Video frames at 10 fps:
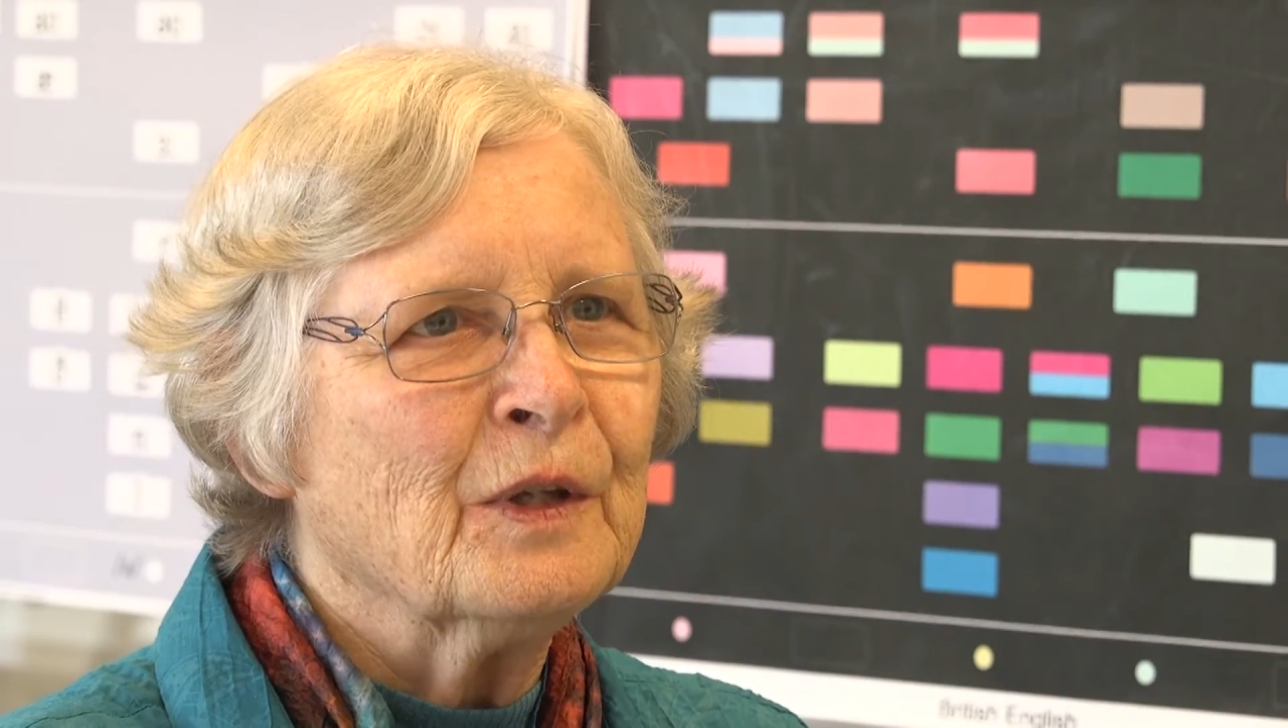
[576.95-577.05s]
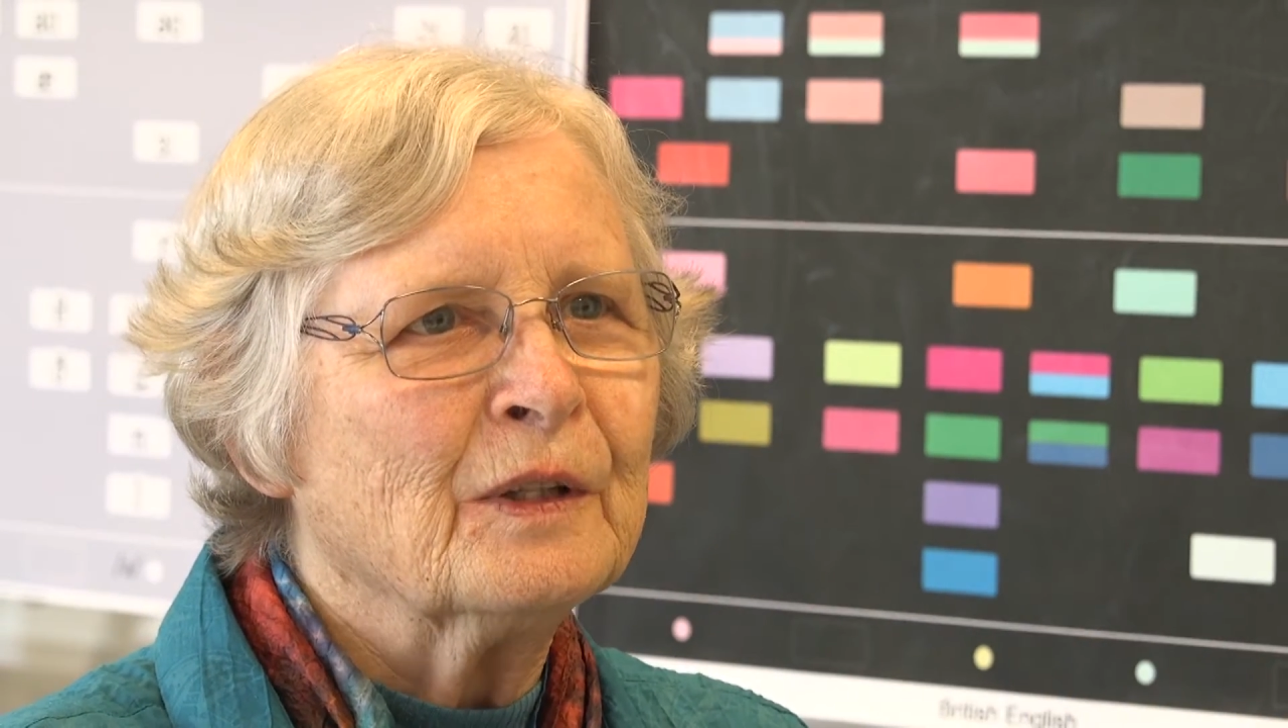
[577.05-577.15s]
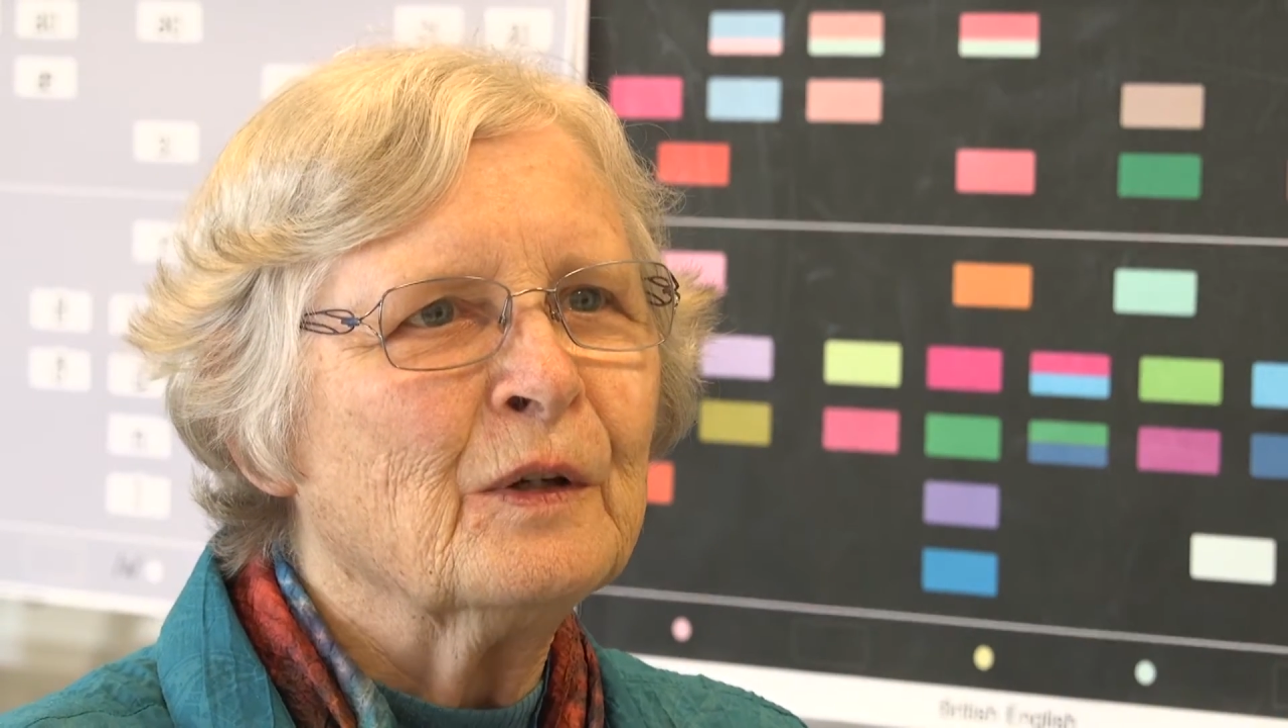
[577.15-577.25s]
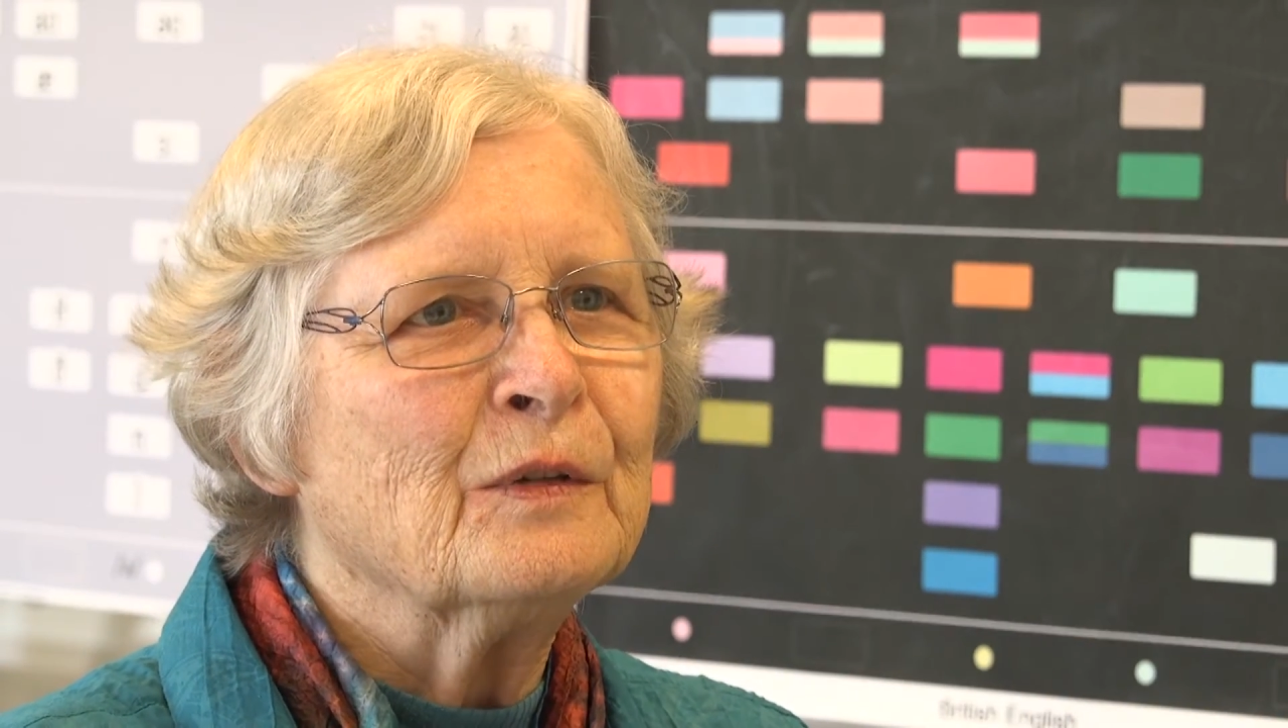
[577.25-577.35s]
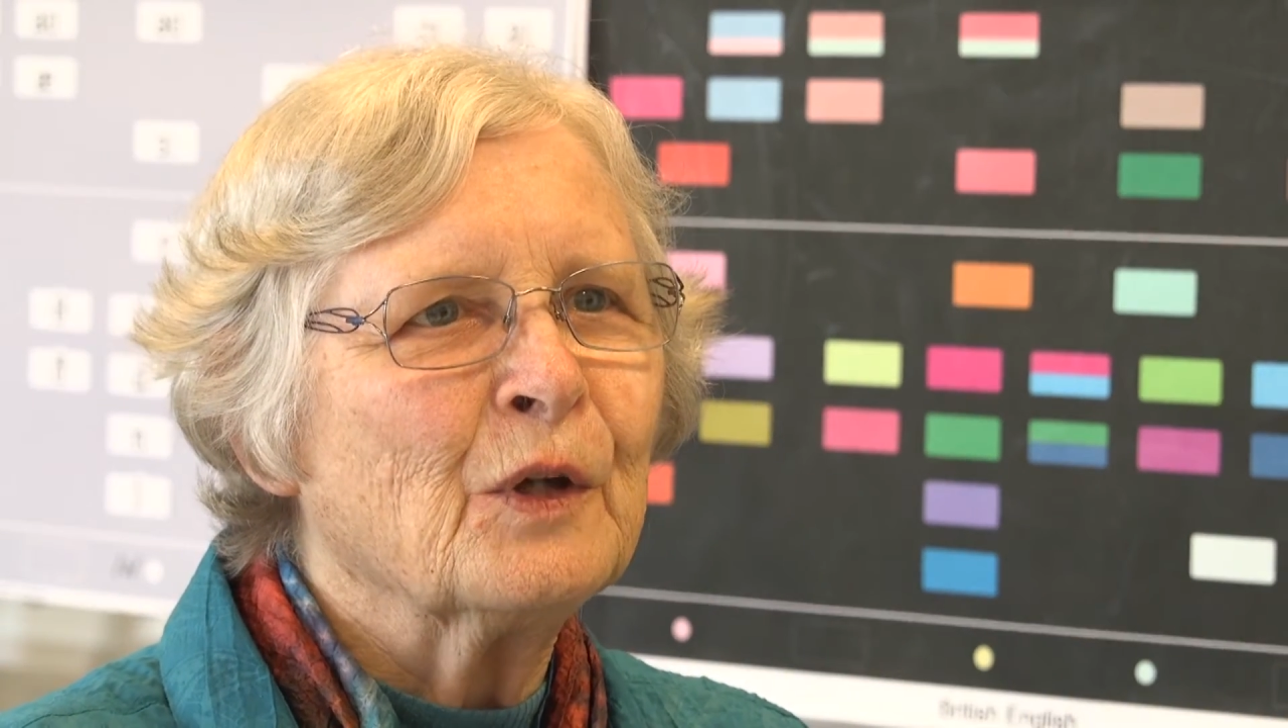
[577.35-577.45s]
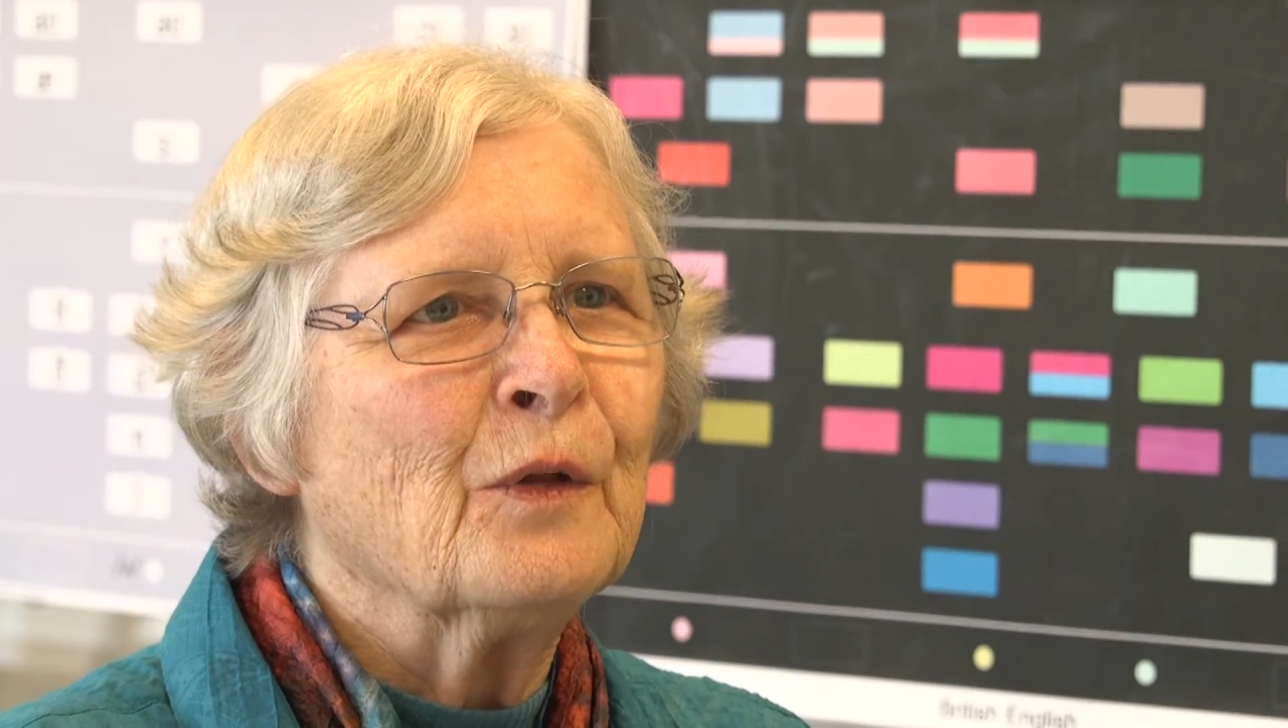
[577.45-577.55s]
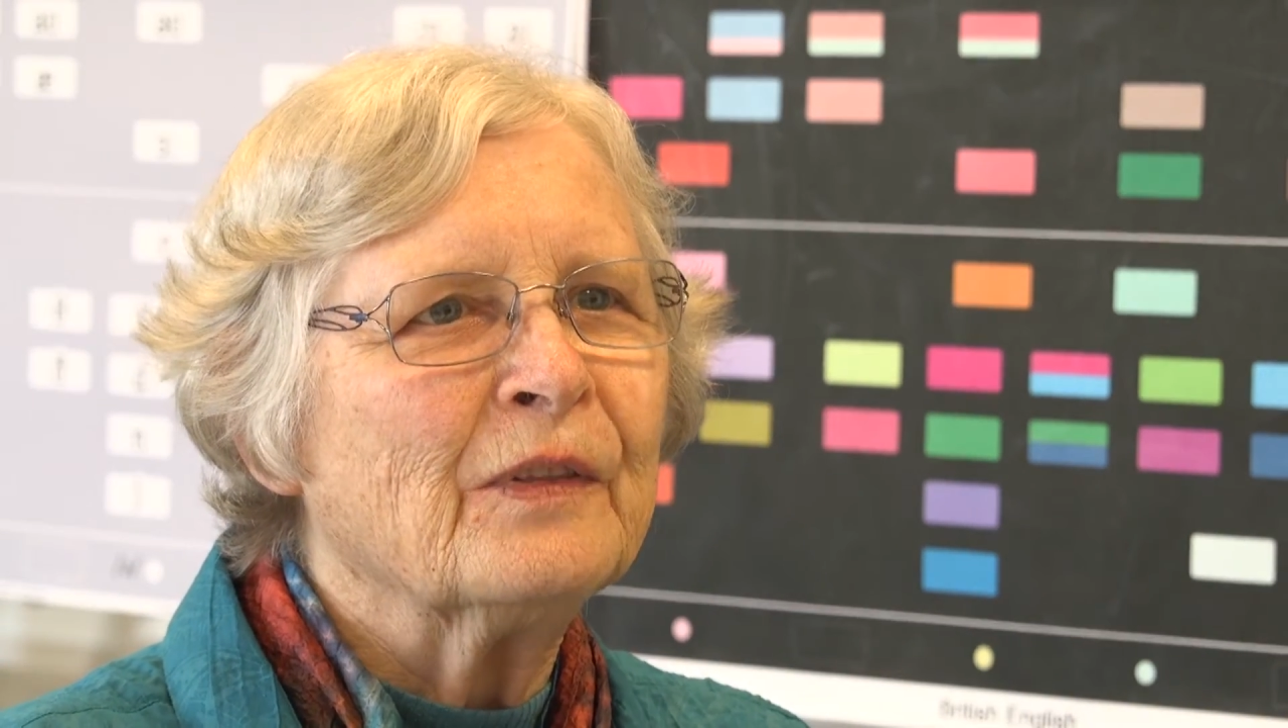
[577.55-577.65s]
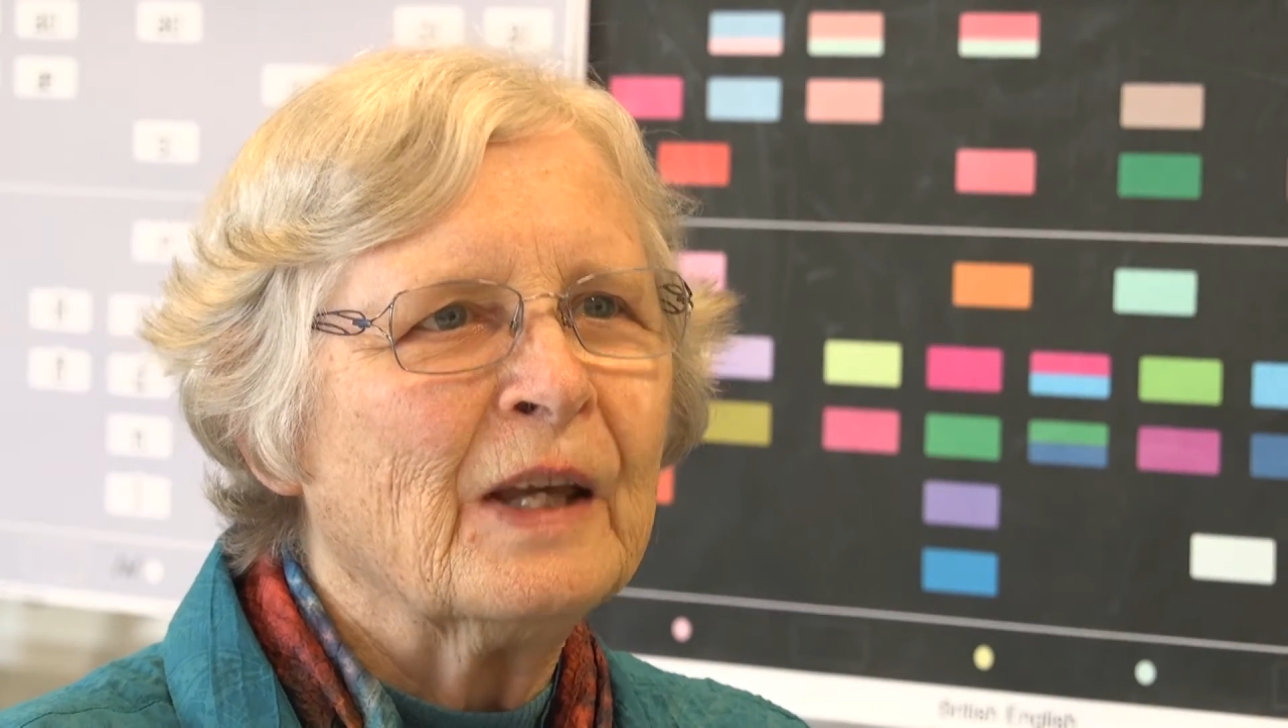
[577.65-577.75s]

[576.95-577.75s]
that